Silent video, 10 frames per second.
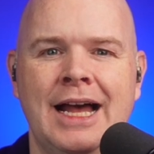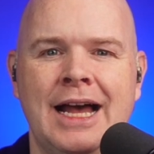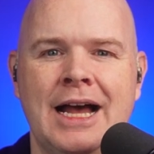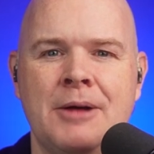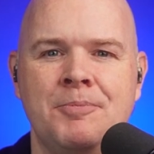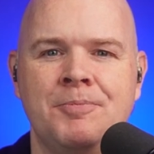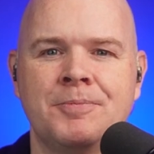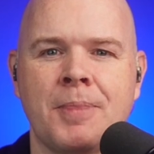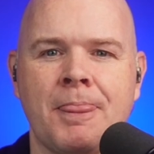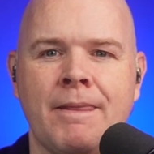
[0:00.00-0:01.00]

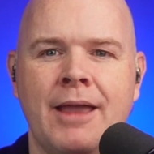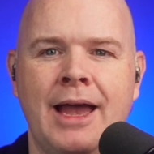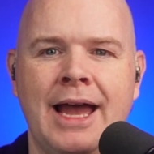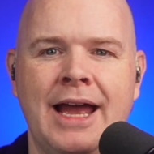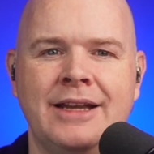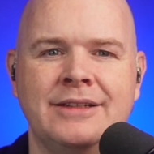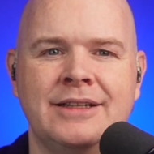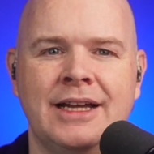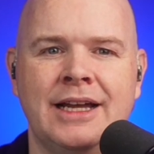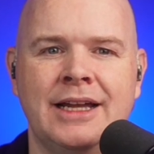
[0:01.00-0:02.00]
So
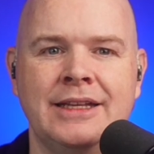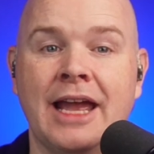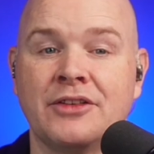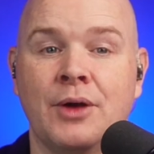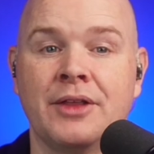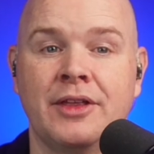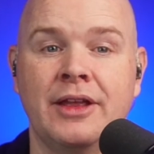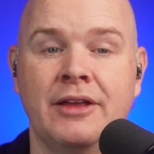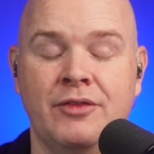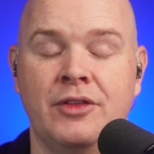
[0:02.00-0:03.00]
I
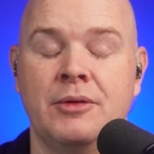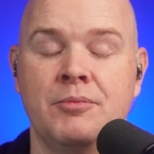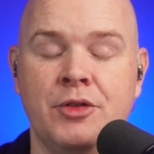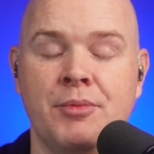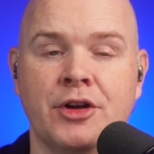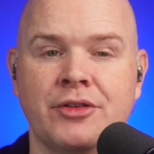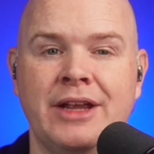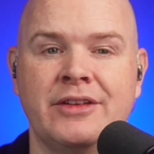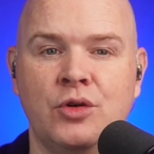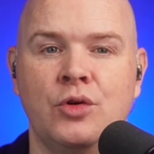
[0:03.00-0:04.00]
think if the
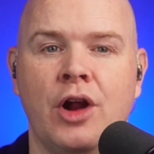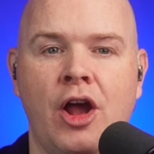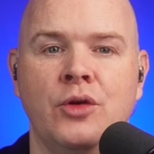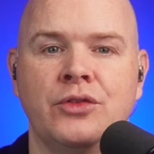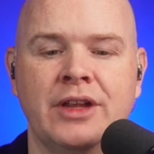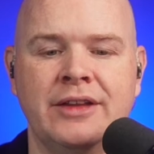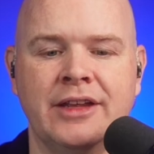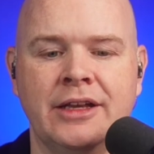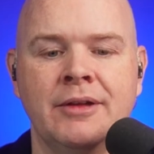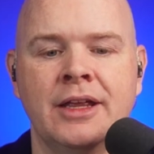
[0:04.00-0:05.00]
moderator or a host
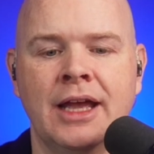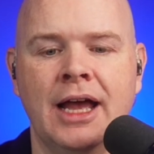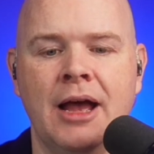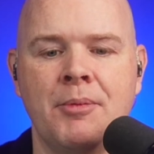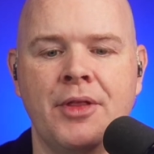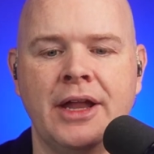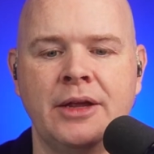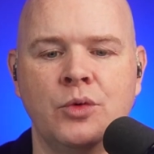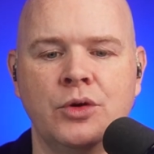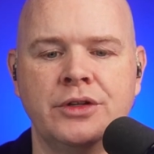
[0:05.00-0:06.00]
is in,
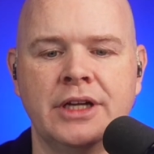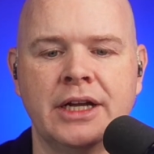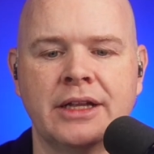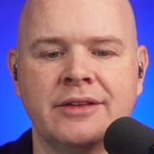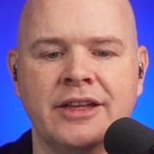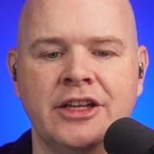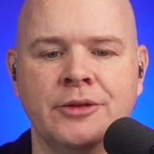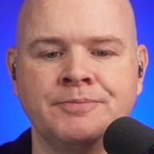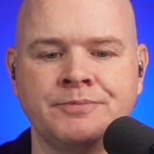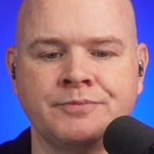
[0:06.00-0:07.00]
then it would
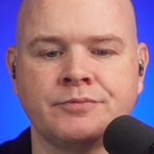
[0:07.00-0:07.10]
continue.